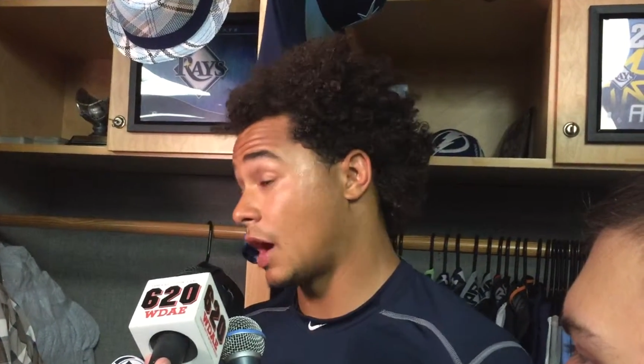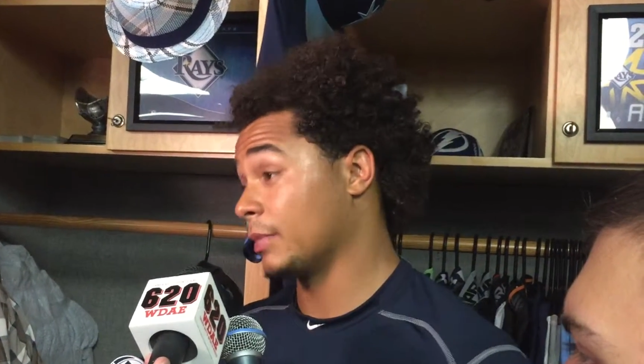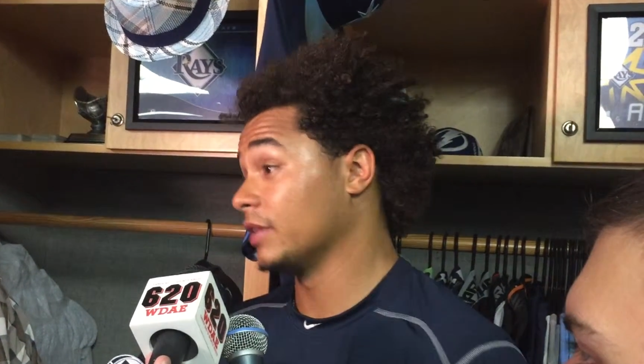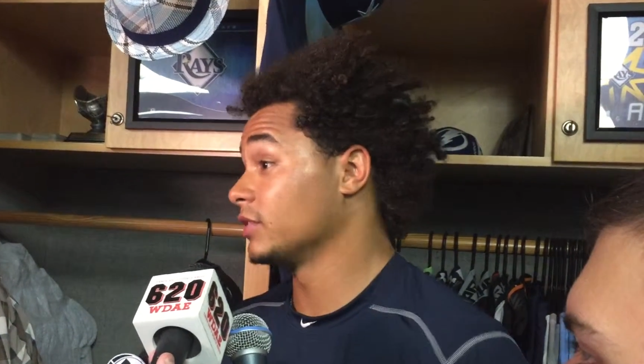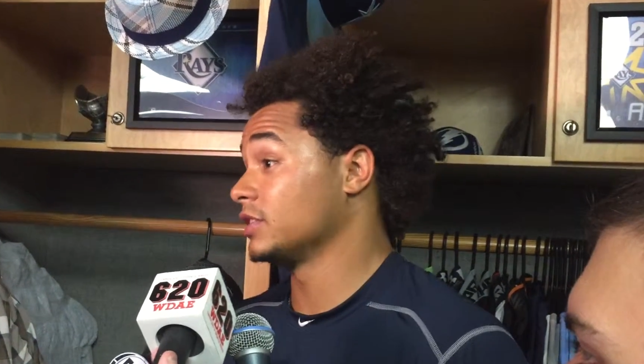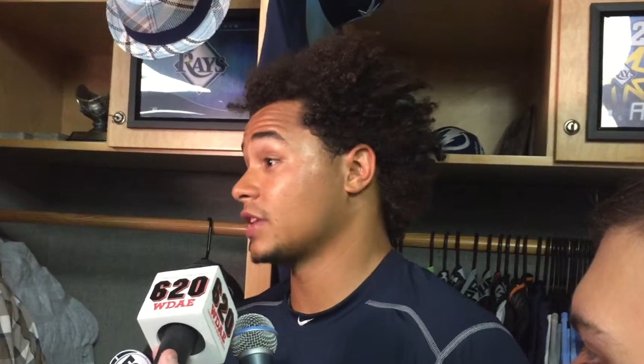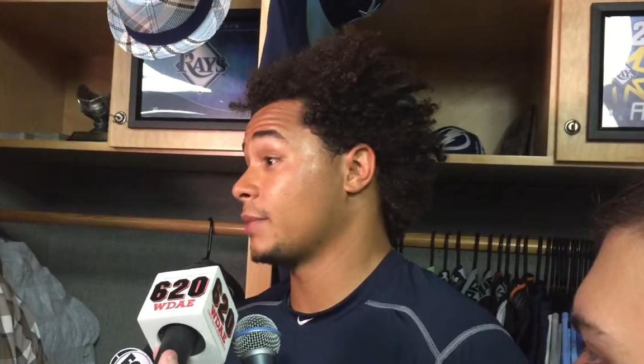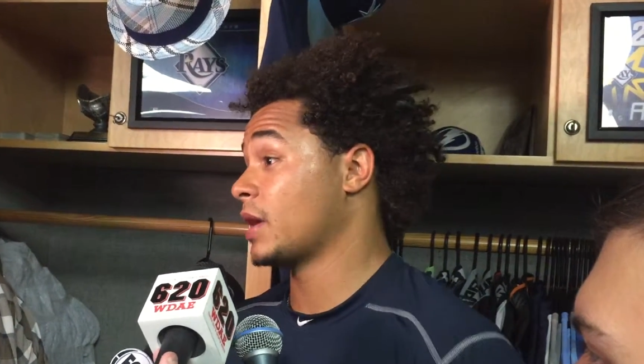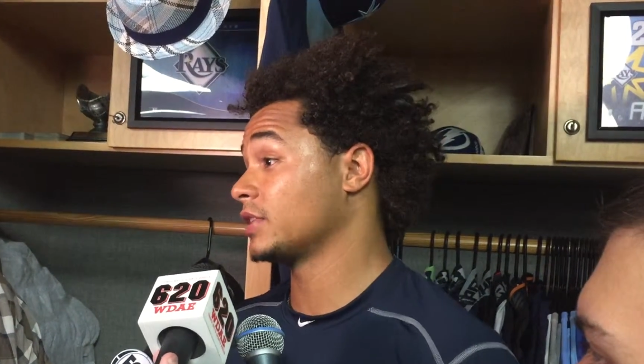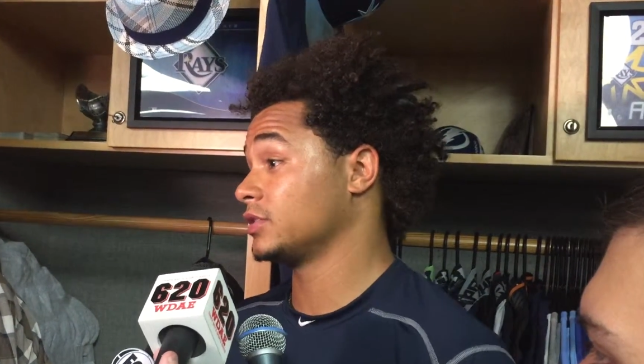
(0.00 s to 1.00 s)
I'm giving the
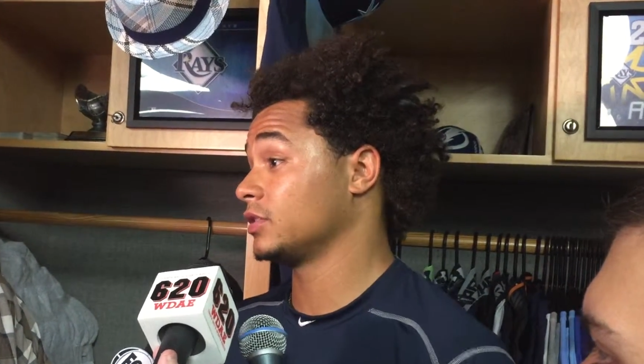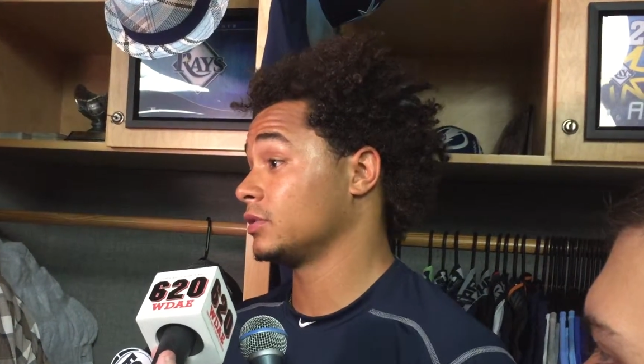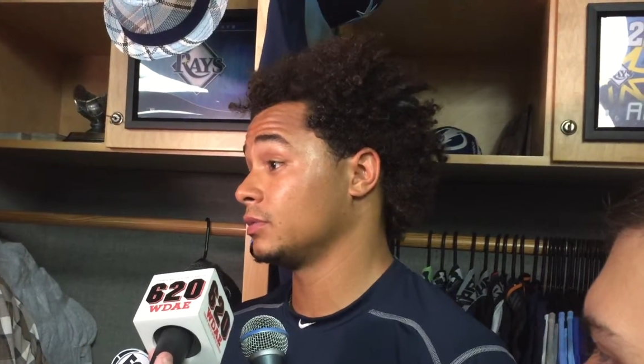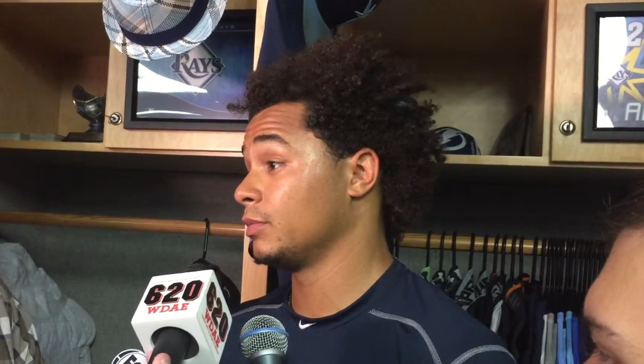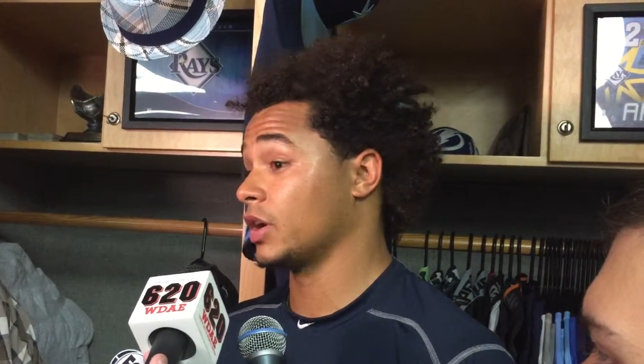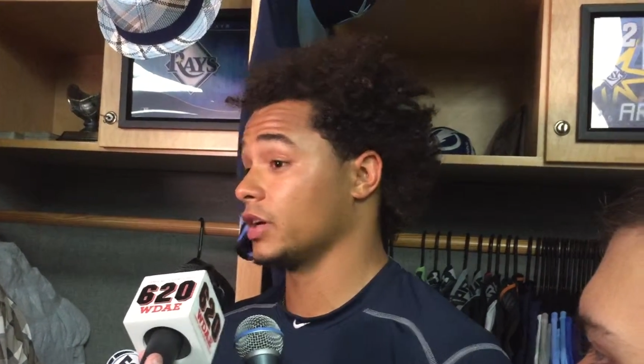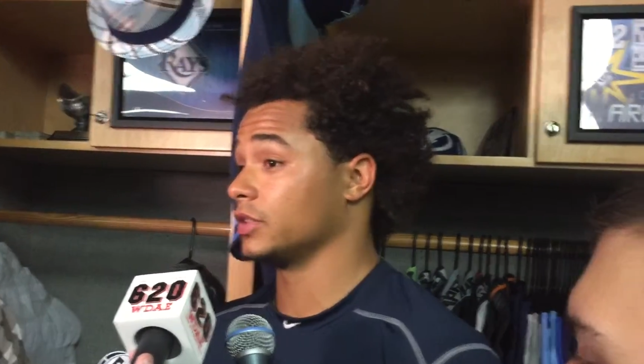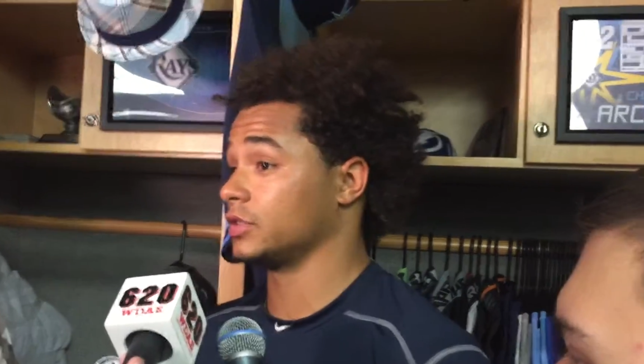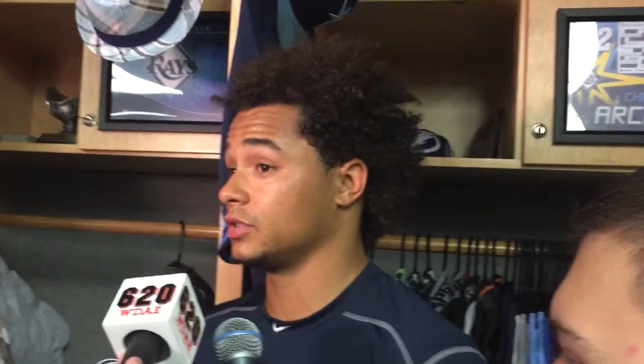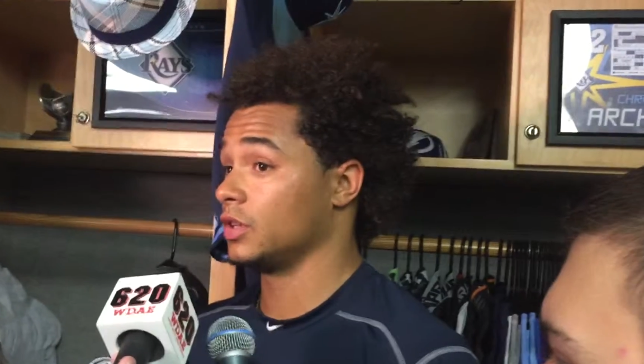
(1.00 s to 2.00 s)
same answer.
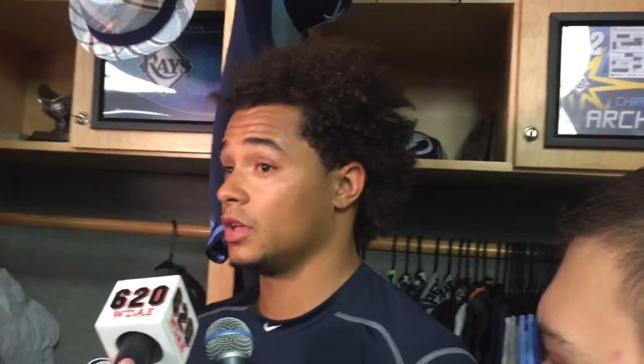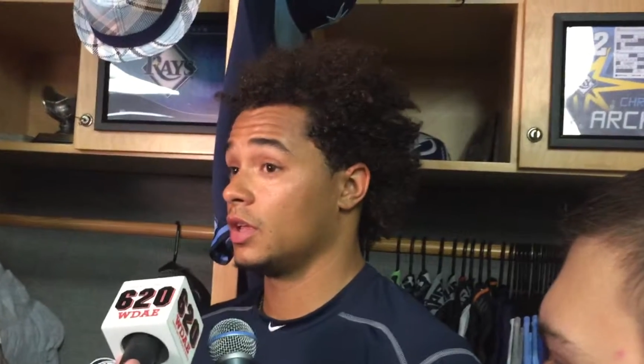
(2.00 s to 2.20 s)
Because